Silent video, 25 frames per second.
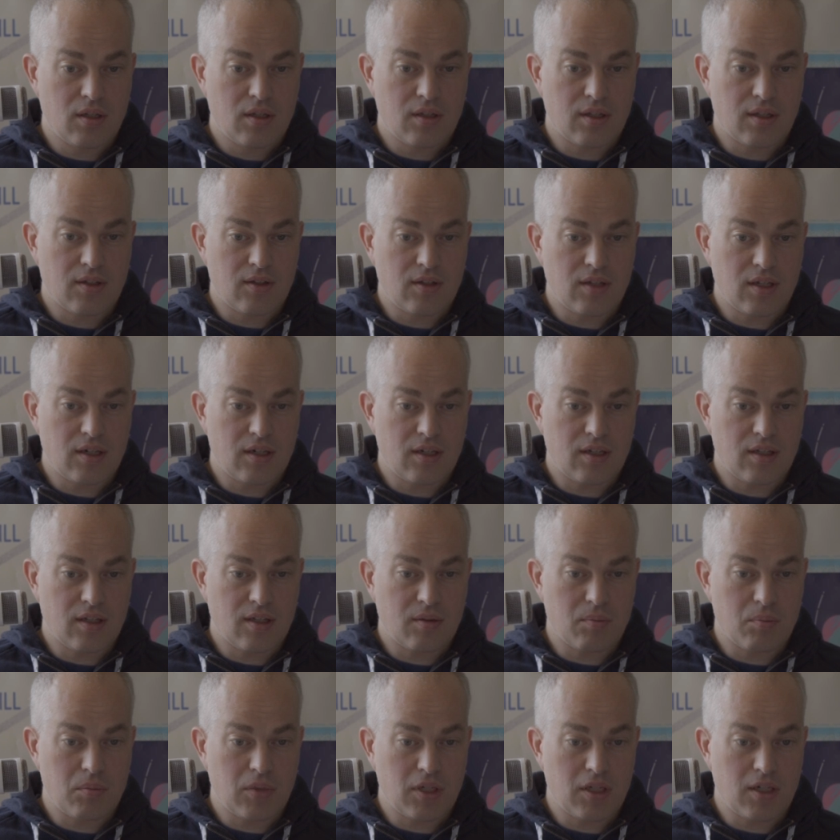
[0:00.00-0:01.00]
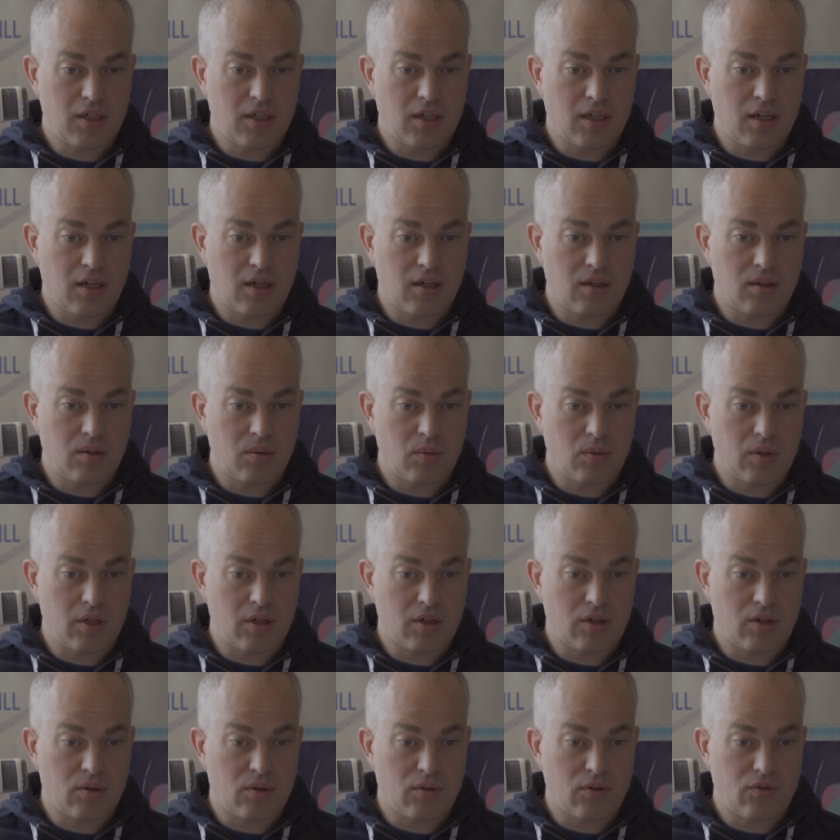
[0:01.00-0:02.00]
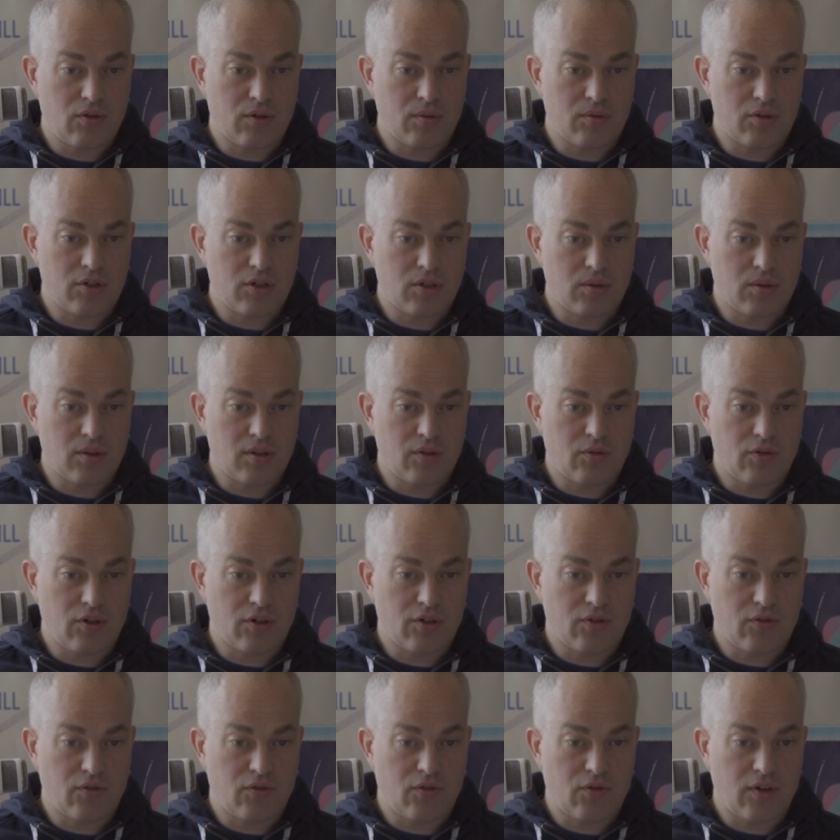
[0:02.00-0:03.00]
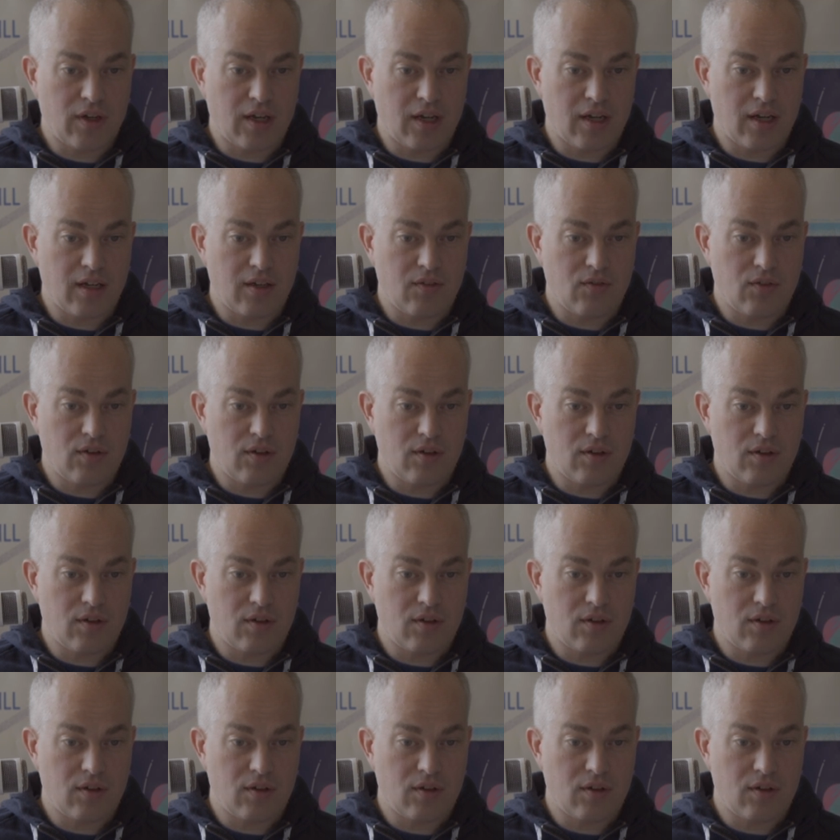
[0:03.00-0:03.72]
that here in the middle we are going from showing the first 5